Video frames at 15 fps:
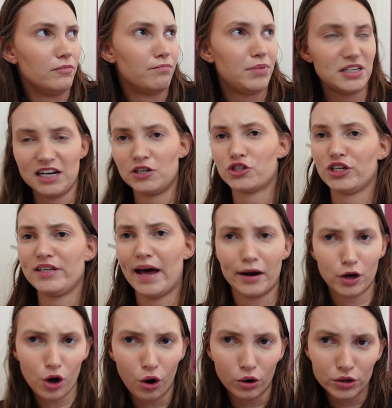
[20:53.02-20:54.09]
potentially
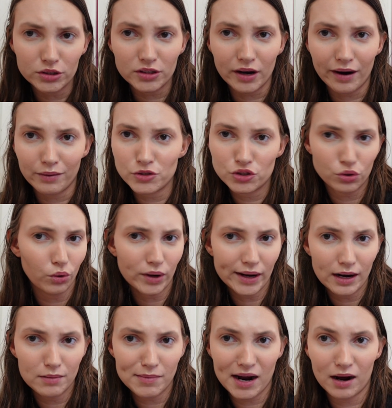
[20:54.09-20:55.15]
that coat that I was talking
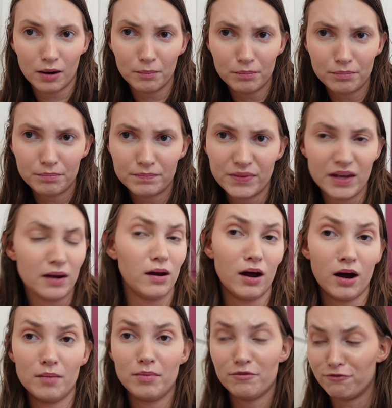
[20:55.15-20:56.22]
about
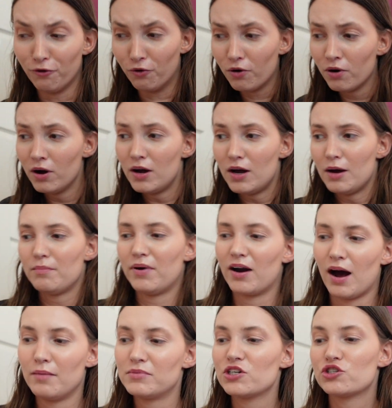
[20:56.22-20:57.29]
before, but
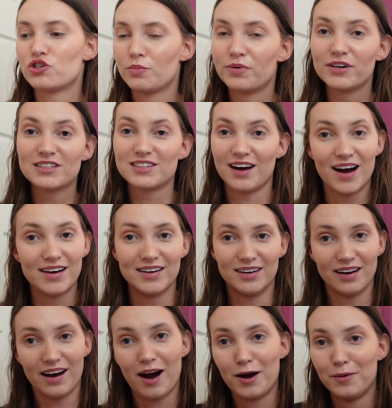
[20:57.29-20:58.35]
I'm just super excited.
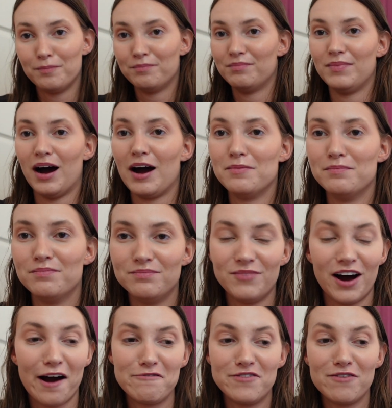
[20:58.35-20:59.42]

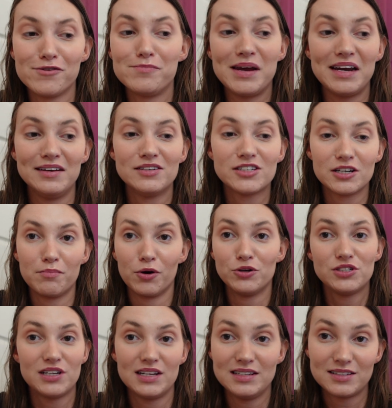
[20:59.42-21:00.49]
I've never been to
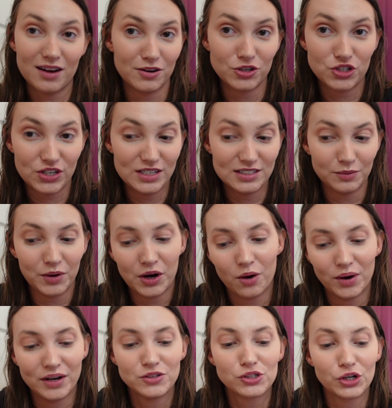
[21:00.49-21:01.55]
most of these countries that we're
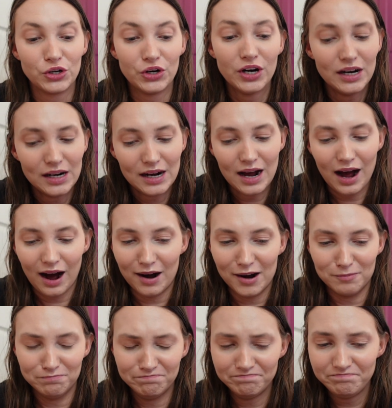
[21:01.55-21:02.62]
going to.
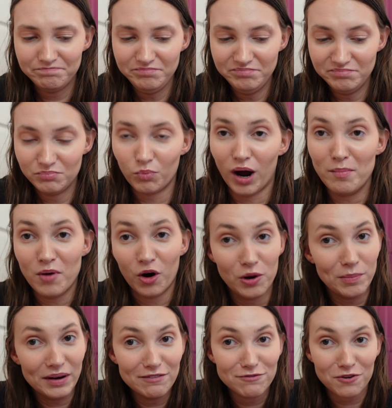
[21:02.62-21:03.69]
I'm
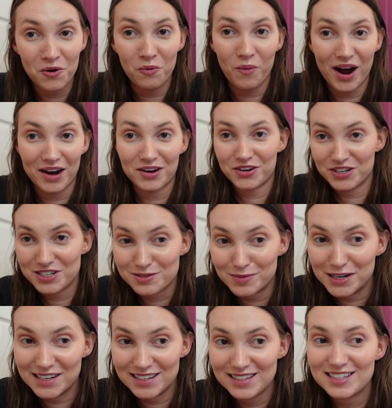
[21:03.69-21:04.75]
hoping for a white
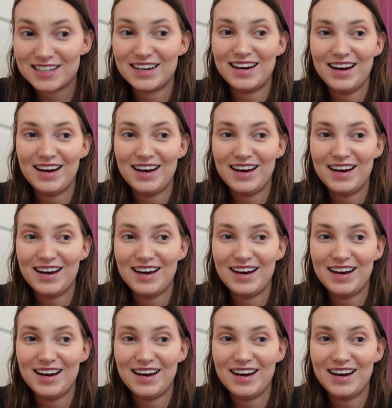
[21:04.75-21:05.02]
Christmas.